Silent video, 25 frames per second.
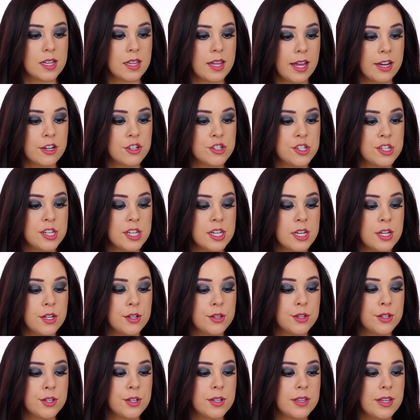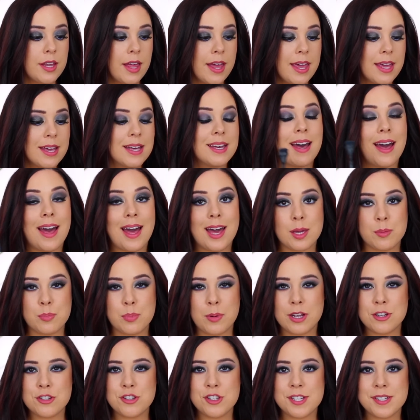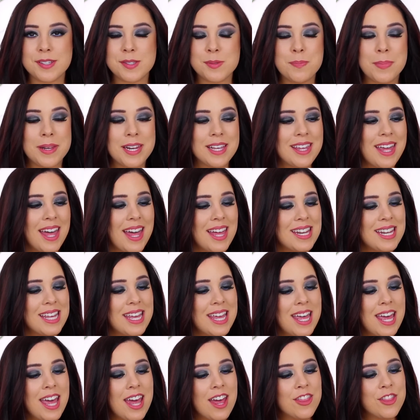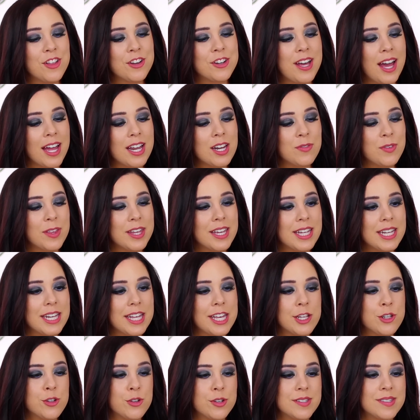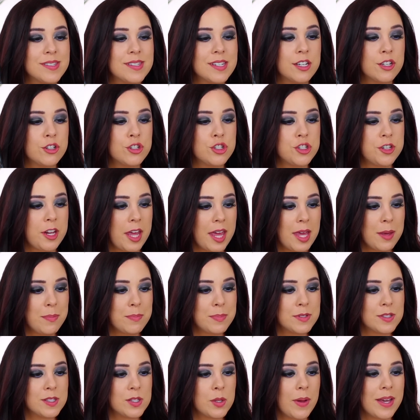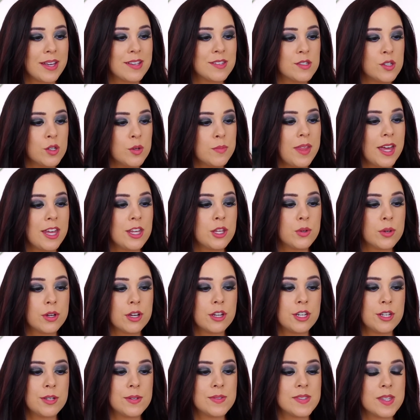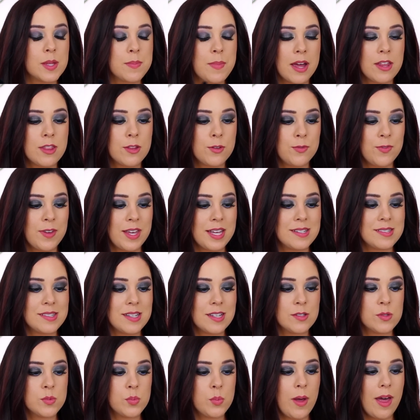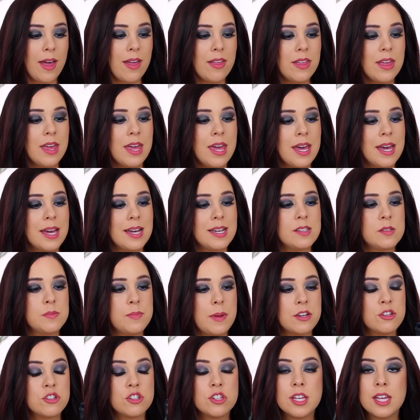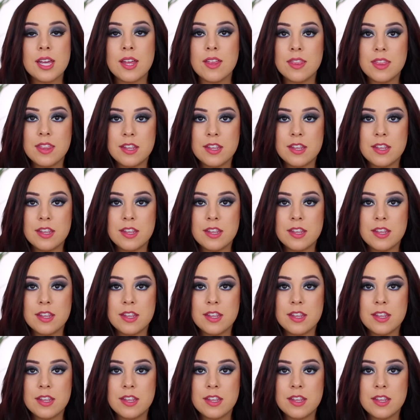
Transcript: collection look like eye brushes. But again, they're kind of like an interesting shape. So I assume that you could use them on the face as well, especially